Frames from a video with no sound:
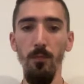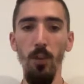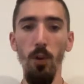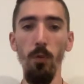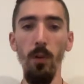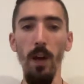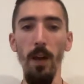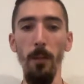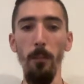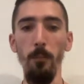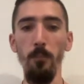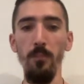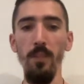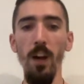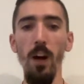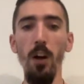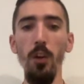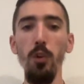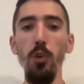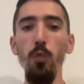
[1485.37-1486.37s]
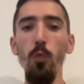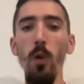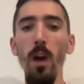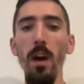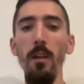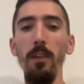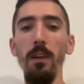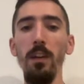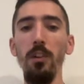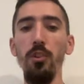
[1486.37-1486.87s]
Okay, are you
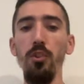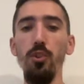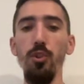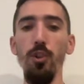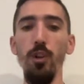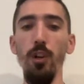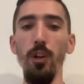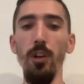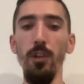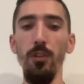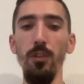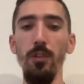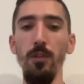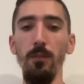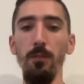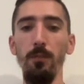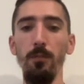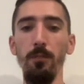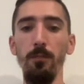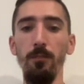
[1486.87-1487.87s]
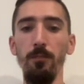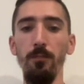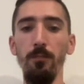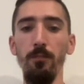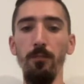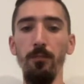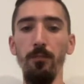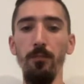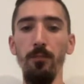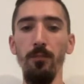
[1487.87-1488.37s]
wearing a shirt?
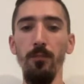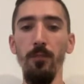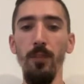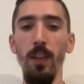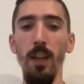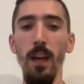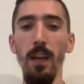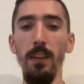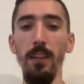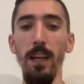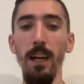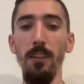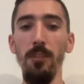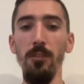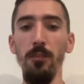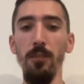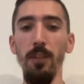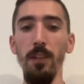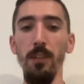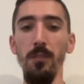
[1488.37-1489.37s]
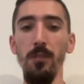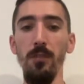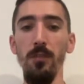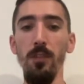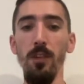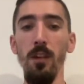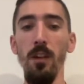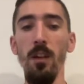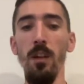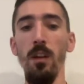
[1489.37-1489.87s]
And the answer is
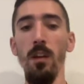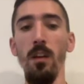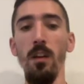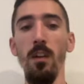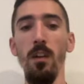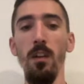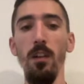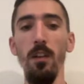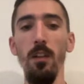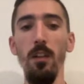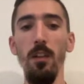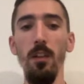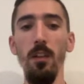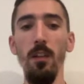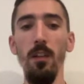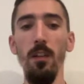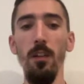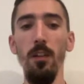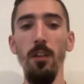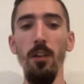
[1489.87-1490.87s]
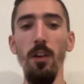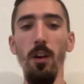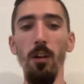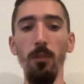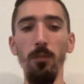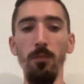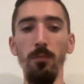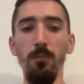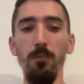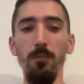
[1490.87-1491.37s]

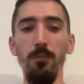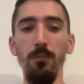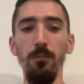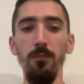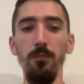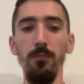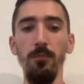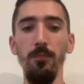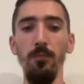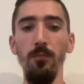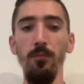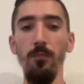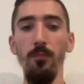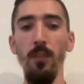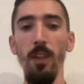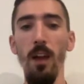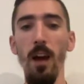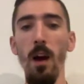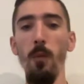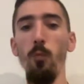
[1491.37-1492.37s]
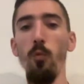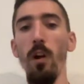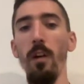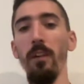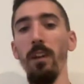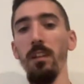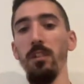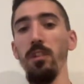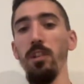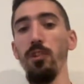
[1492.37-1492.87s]
no, I'm
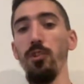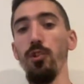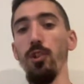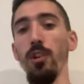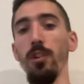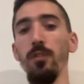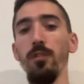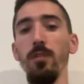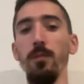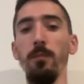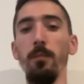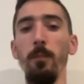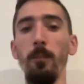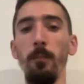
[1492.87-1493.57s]
wearing a t-shirt.